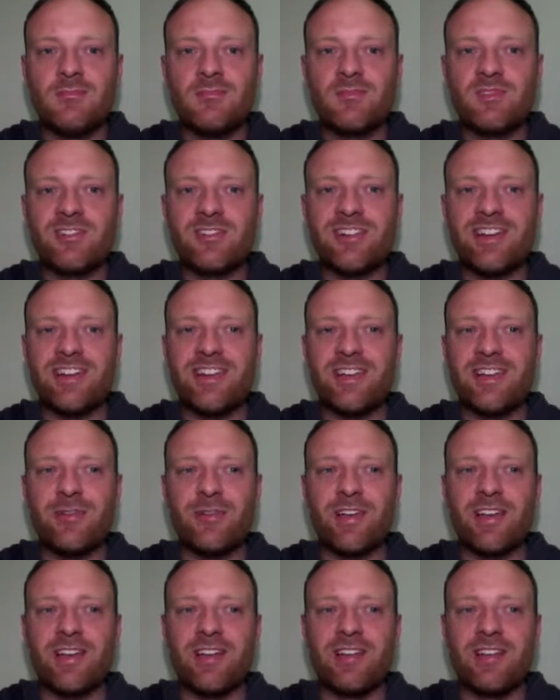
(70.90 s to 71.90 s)
Great, here
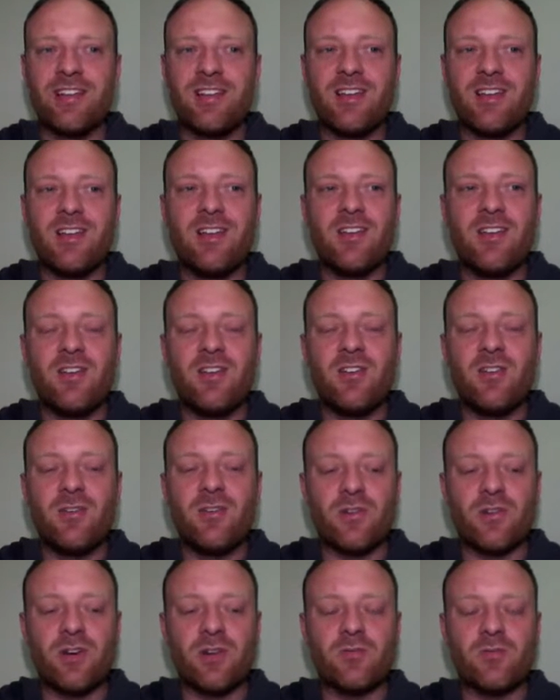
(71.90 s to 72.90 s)
we are.
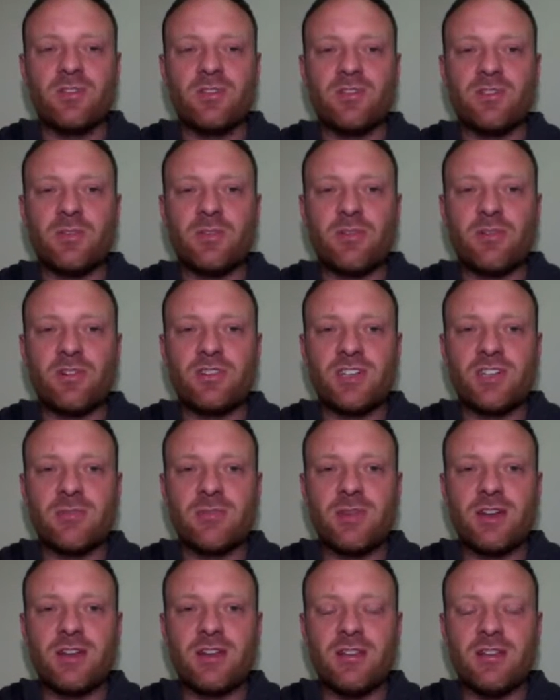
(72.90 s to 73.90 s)
All right, we'll use the project
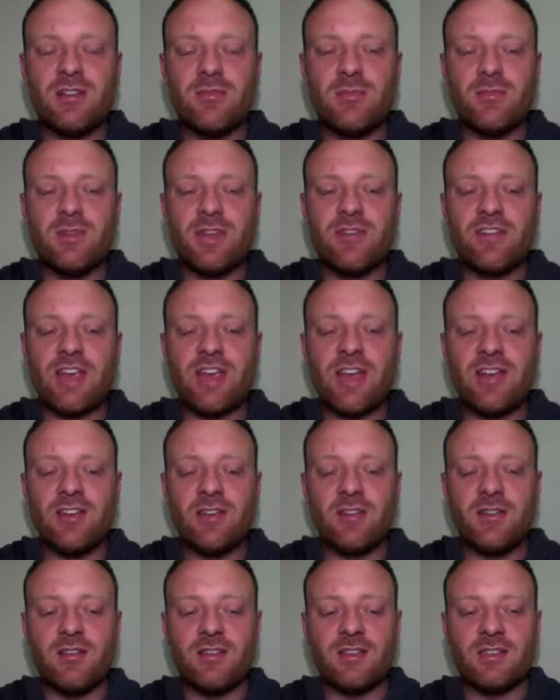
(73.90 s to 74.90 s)

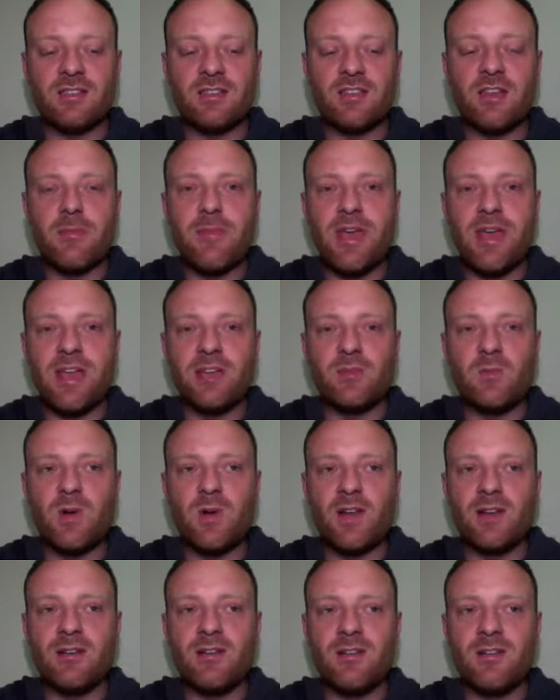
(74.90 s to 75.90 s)
navigator. That's command
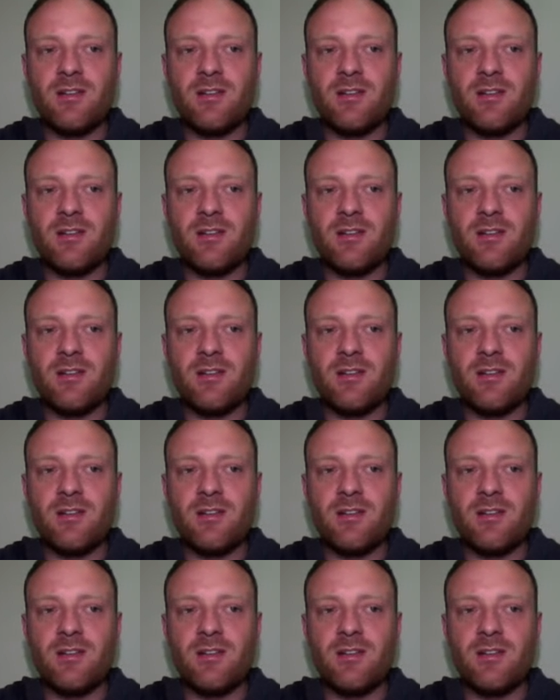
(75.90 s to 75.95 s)
one.